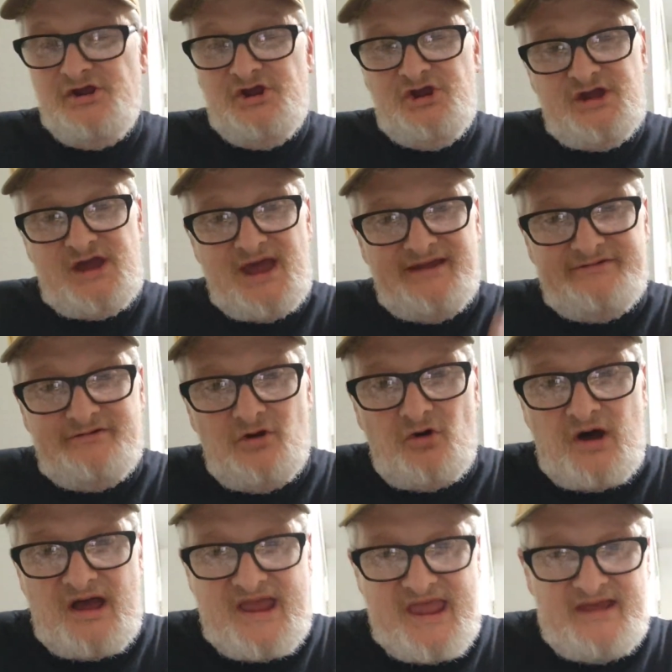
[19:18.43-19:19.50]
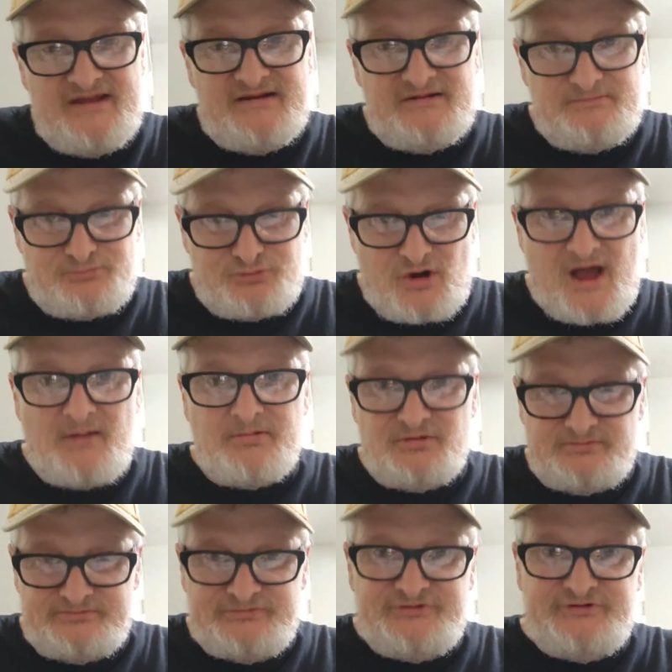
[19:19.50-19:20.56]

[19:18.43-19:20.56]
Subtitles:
You guys know I had problems